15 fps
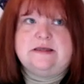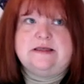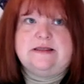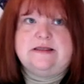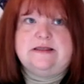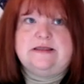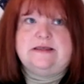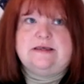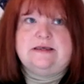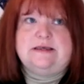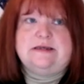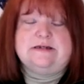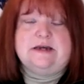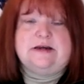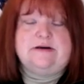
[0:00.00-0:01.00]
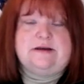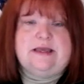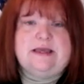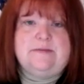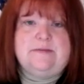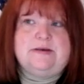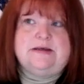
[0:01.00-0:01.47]
the entire
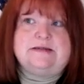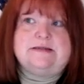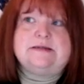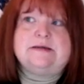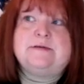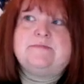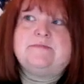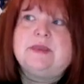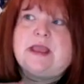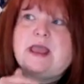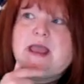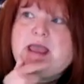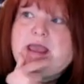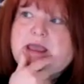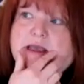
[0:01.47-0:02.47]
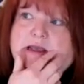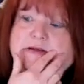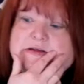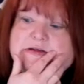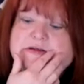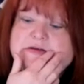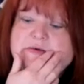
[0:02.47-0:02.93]
campus.
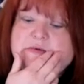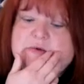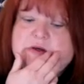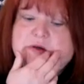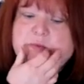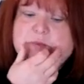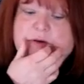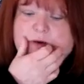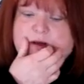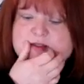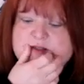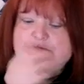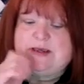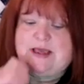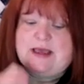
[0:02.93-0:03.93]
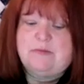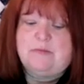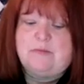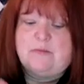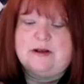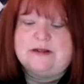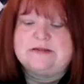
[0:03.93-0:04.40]
And once
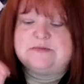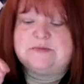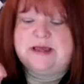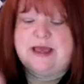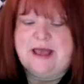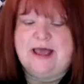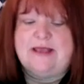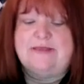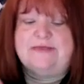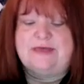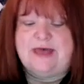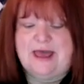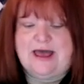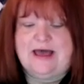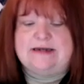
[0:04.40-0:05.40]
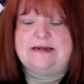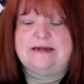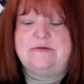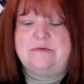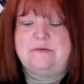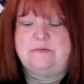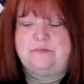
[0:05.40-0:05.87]
we had that
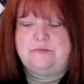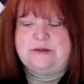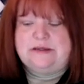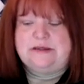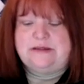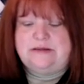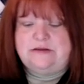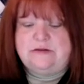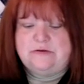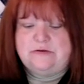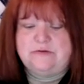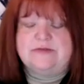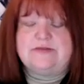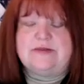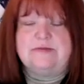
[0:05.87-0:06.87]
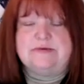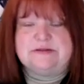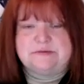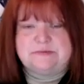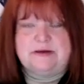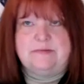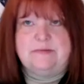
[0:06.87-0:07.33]
and we knew that that was
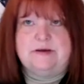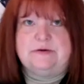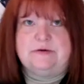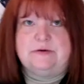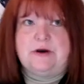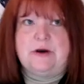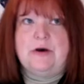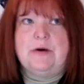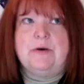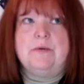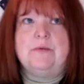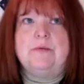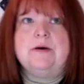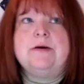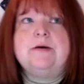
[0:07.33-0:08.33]
the right way to go,